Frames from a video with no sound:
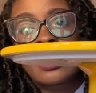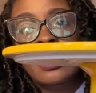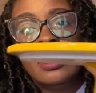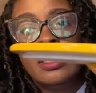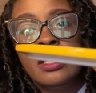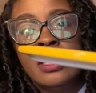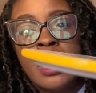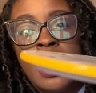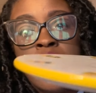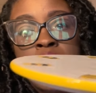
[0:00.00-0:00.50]

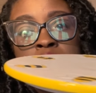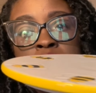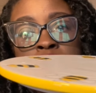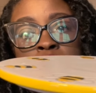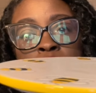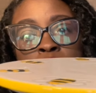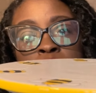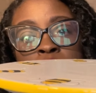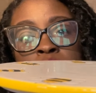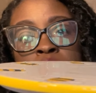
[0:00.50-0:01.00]
nine
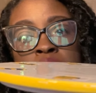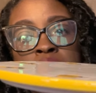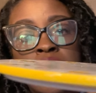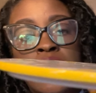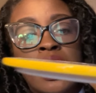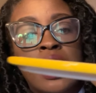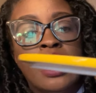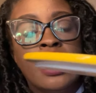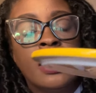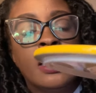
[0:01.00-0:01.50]

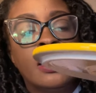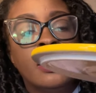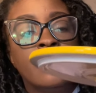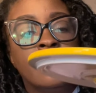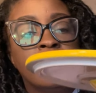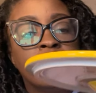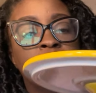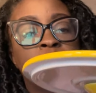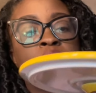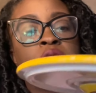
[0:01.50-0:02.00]
ninety-nine.
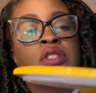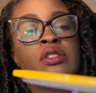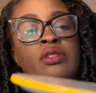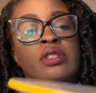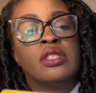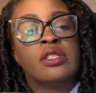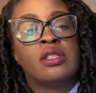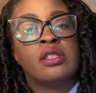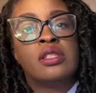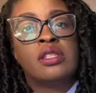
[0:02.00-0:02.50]
This would be cute
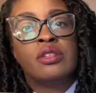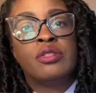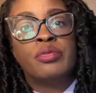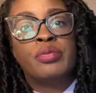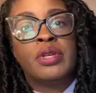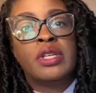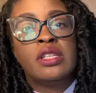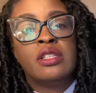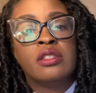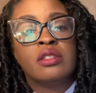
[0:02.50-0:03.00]
as a
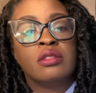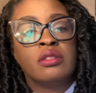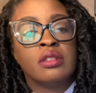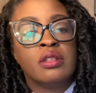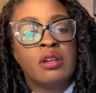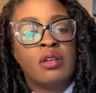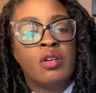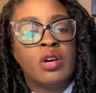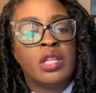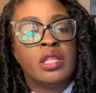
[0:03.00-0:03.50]
centerpiece or
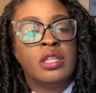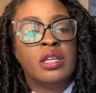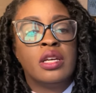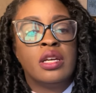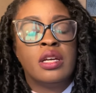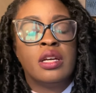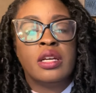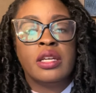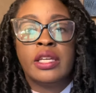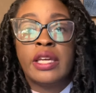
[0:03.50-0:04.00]
on
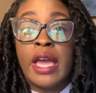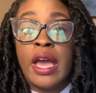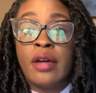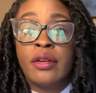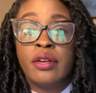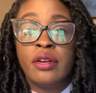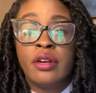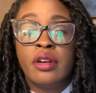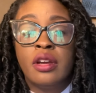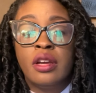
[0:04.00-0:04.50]
a
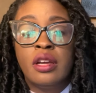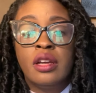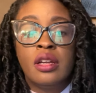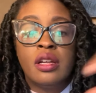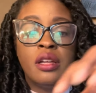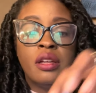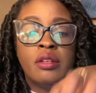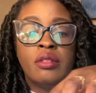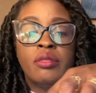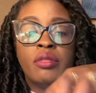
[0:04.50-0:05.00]
counter
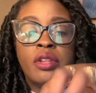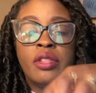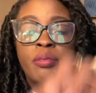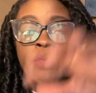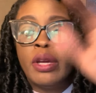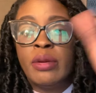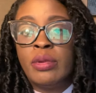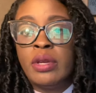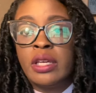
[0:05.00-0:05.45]
with maybe